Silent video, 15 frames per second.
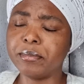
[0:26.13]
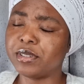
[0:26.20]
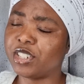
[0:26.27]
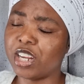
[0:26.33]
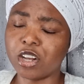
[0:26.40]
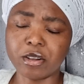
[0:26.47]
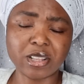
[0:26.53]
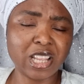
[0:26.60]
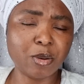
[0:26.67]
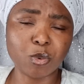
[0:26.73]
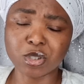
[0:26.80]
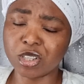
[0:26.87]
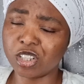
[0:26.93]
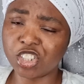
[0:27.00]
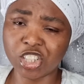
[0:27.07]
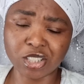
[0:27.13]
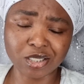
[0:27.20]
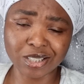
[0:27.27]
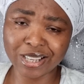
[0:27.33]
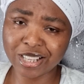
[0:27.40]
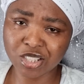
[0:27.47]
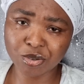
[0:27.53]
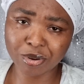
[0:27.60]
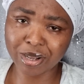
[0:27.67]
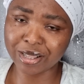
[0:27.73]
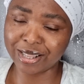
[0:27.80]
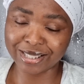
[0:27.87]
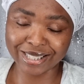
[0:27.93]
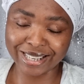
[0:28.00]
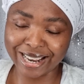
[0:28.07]
Jacob's name was not changed to Israel.
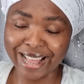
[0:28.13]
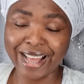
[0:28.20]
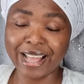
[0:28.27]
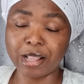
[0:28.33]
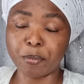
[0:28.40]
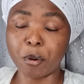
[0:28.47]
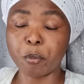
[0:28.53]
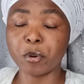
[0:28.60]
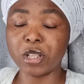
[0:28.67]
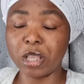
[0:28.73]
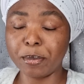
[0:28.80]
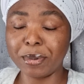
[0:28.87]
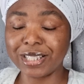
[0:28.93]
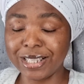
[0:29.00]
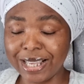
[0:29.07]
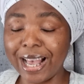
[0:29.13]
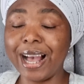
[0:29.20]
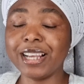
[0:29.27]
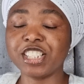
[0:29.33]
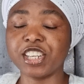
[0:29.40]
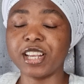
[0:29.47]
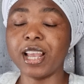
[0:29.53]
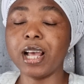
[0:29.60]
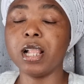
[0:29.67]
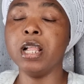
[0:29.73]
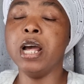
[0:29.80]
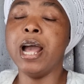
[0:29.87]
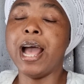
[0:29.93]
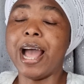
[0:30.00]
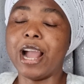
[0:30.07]
That's a lie. The proper name is YESHAYAH.
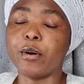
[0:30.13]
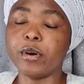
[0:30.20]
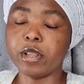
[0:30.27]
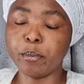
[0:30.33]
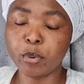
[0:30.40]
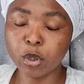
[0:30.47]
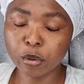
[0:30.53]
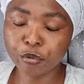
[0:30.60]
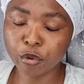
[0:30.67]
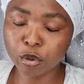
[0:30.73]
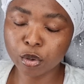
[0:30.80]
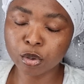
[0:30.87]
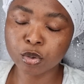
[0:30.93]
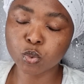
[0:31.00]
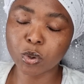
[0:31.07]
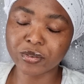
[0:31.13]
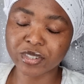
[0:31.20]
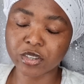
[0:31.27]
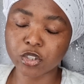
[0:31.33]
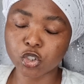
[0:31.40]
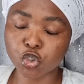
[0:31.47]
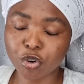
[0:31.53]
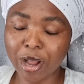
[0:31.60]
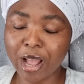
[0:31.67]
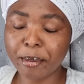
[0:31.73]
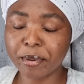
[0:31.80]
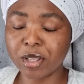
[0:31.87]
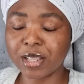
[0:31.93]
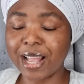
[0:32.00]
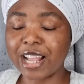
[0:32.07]
I greet the beautiful 12 scattered tribe
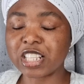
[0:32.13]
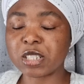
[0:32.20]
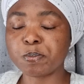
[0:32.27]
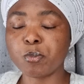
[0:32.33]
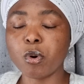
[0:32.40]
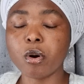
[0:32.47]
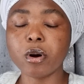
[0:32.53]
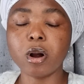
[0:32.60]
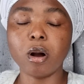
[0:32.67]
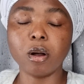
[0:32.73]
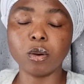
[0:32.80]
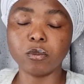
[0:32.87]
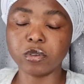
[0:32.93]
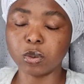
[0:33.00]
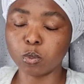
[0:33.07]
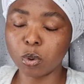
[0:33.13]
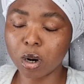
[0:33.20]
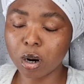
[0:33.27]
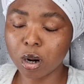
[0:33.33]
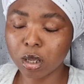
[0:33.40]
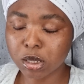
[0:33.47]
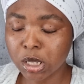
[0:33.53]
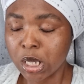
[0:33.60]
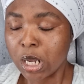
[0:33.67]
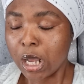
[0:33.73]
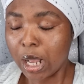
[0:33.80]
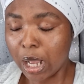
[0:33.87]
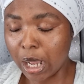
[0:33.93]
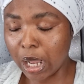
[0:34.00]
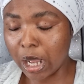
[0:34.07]
in the diaspora all over the world,
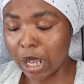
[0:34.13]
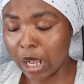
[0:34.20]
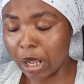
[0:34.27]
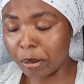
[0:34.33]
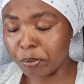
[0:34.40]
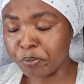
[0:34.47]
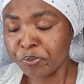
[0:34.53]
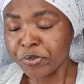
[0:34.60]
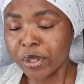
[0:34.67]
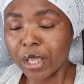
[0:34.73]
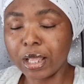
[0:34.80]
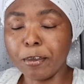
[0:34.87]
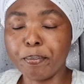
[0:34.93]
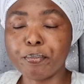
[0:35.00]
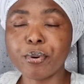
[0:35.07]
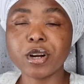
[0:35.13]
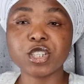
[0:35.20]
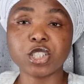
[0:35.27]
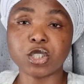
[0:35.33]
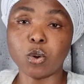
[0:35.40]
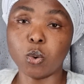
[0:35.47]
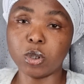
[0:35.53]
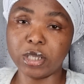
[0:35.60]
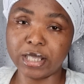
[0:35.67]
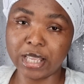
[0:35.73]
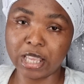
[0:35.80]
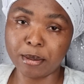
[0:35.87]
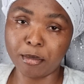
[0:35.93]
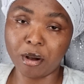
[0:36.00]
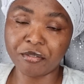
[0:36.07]
in the precious holy
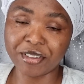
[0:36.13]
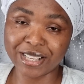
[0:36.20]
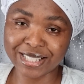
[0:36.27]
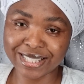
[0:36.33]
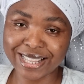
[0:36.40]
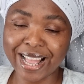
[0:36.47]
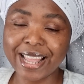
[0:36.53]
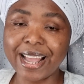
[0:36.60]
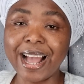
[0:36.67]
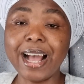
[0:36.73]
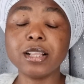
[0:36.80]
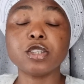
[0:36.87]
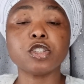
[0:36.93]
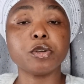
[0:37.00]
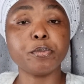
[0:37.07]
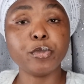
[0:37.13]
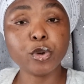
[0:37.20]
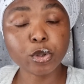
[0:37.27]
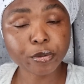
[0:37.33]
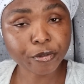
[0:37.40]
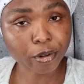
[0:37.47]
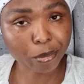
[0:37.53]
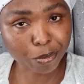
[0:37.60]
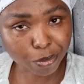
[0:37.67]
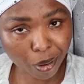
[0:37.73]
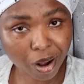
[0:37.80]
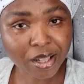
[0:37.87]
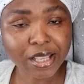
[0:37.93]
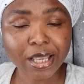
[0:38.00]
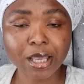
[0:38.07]
name of YESHAYAH, and to the beautiful
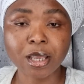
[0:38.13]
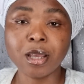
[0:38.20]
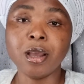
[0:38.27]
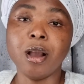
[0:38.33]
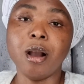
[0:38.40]
body